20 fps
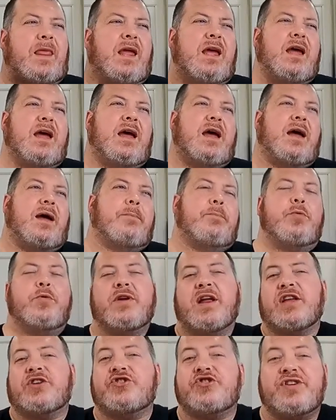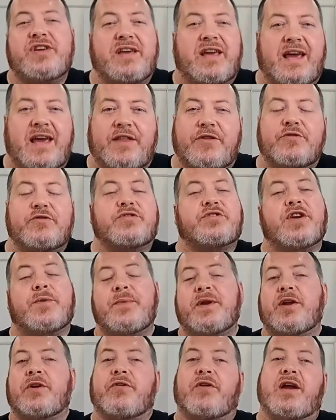budae-jjigae. There's so
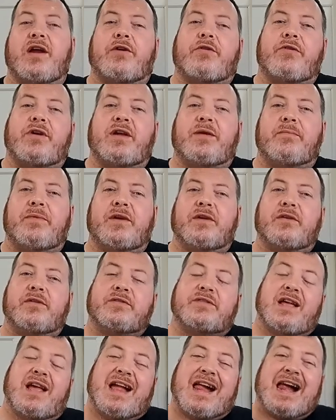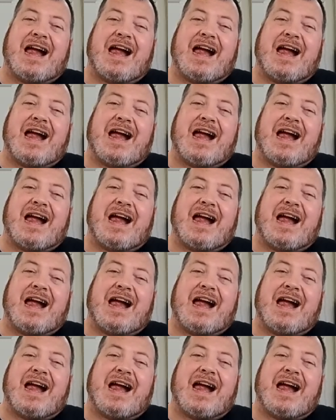many great Korean meals.